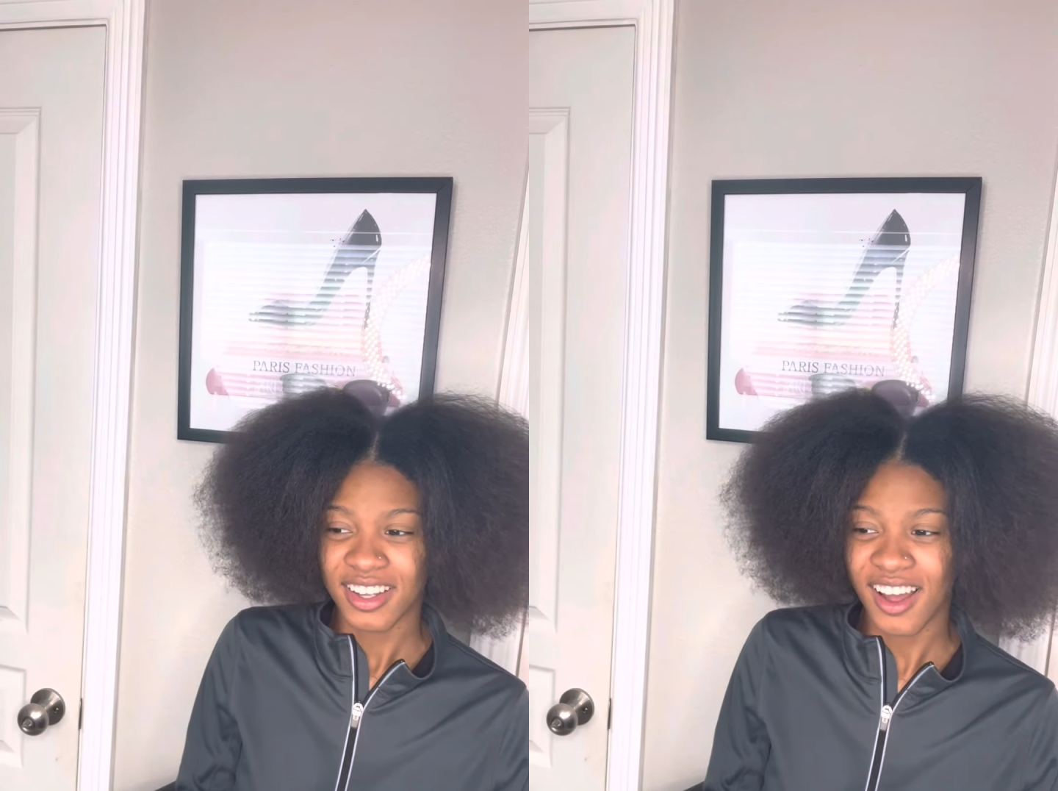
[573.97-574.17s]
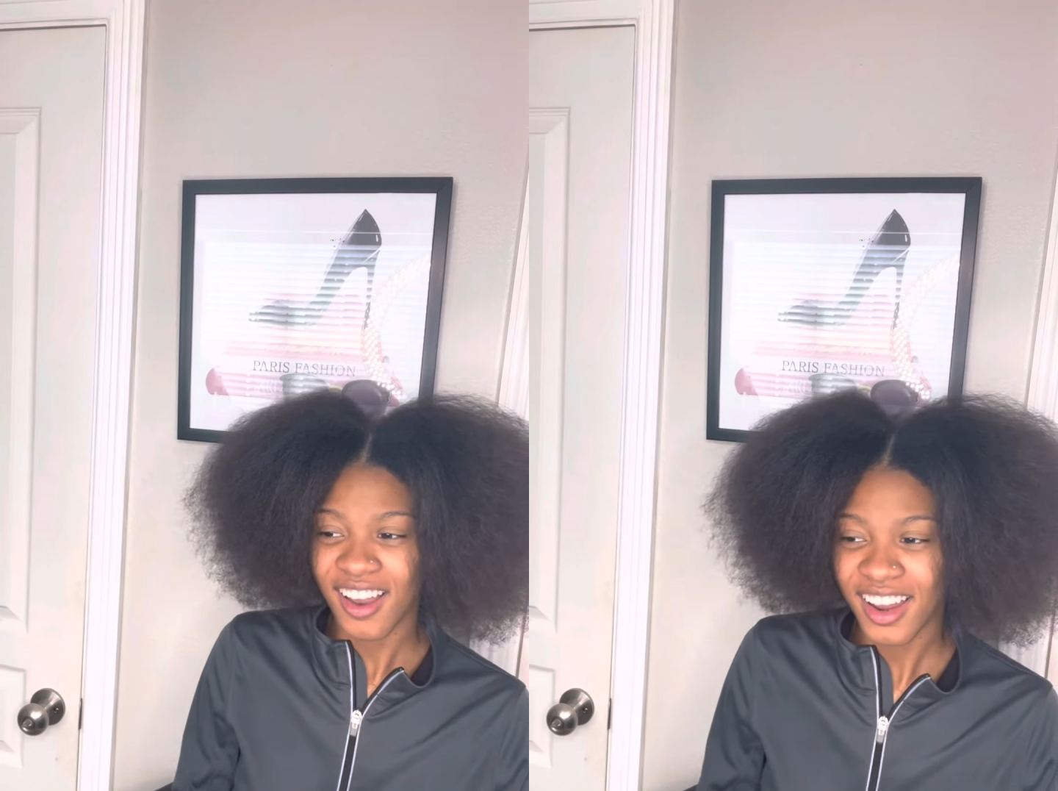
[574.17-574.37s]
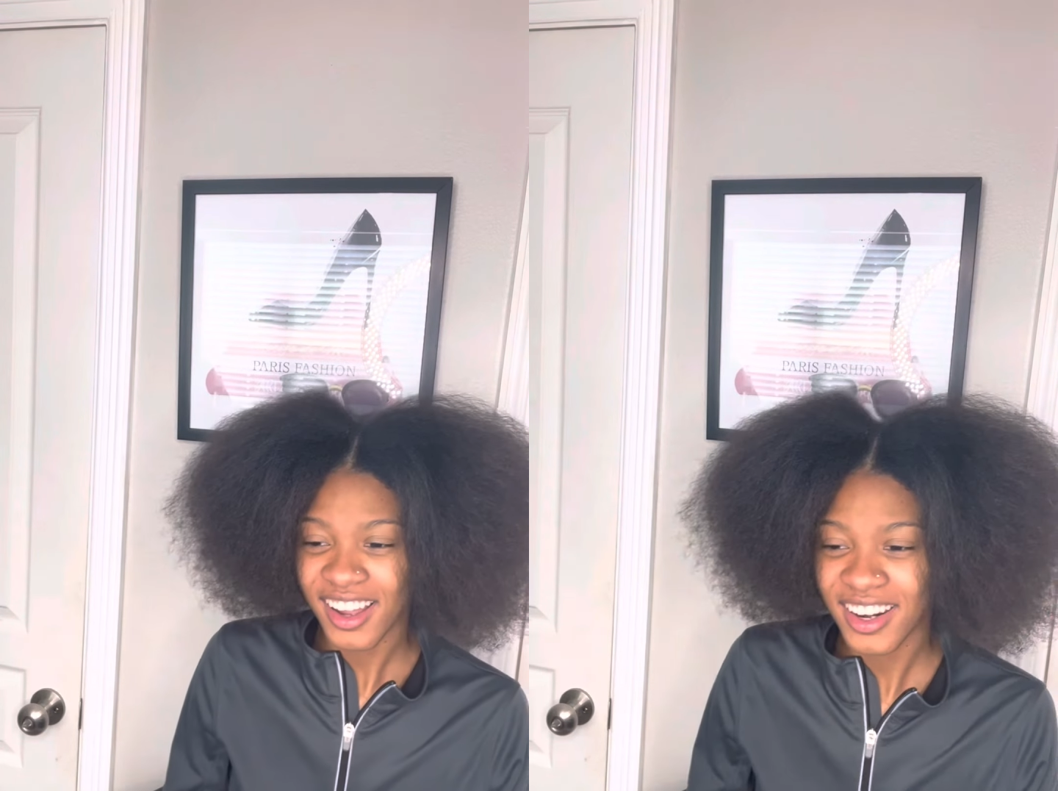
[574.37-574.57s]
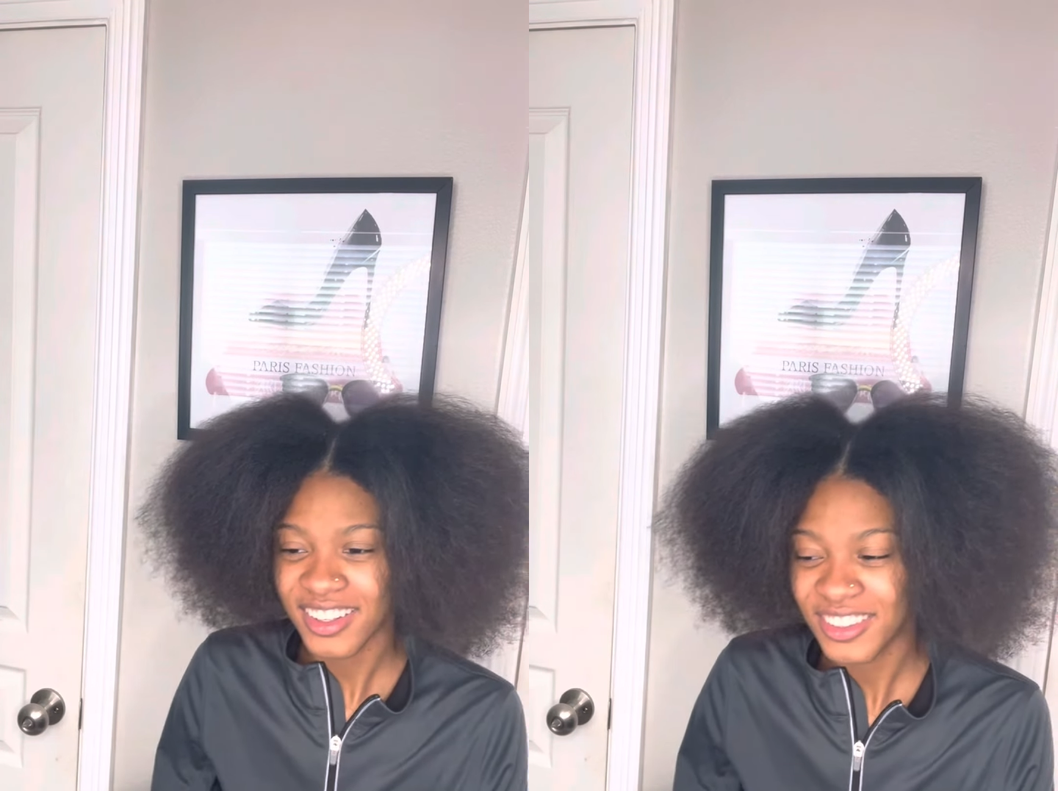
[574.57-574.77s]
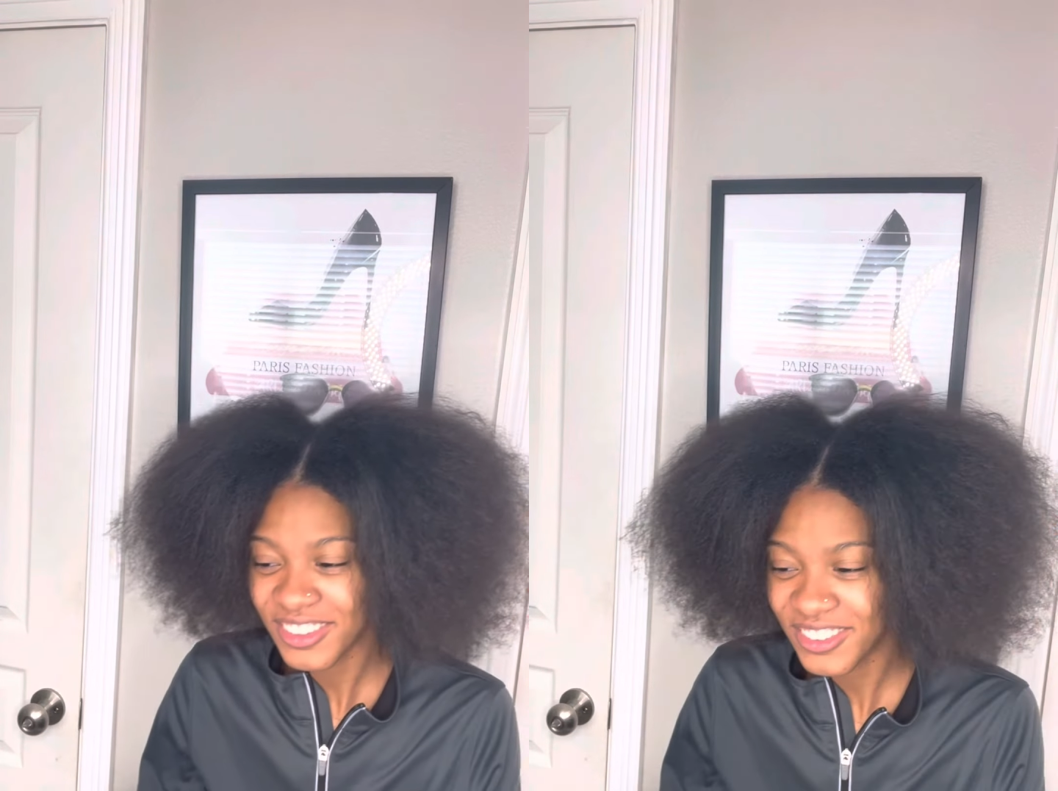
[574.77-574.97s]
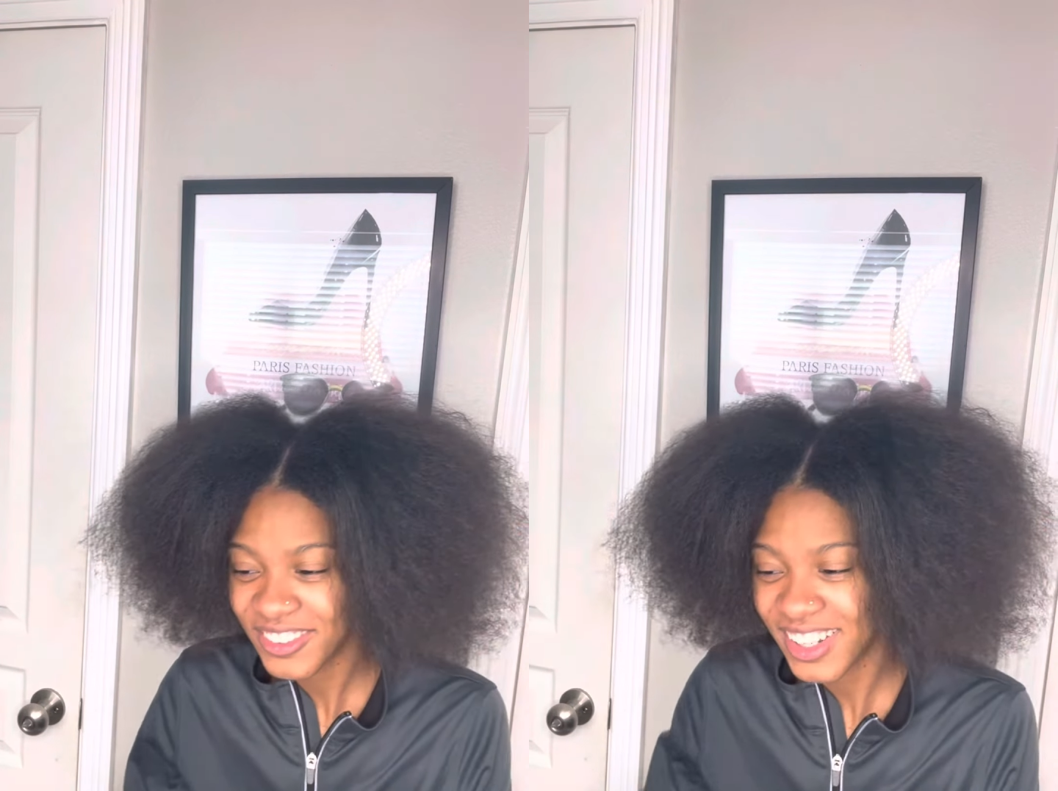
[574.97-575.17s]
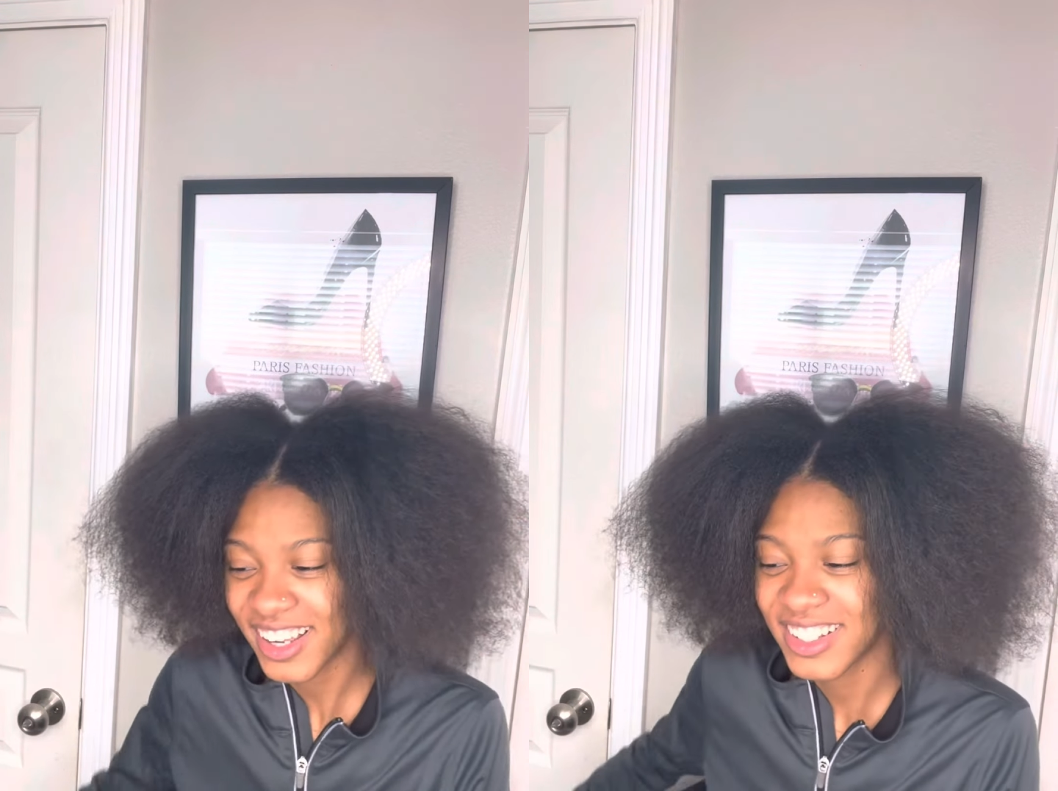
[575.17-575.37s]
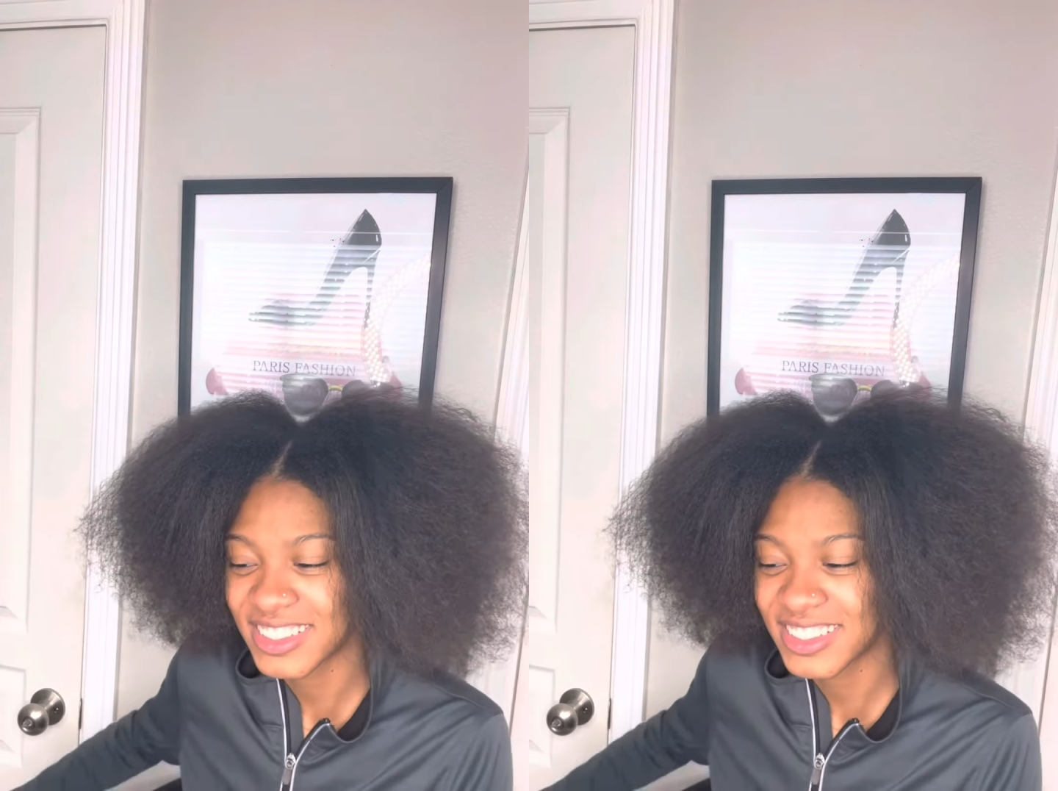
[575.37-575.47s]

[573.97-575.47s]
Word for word: all i gotta do like i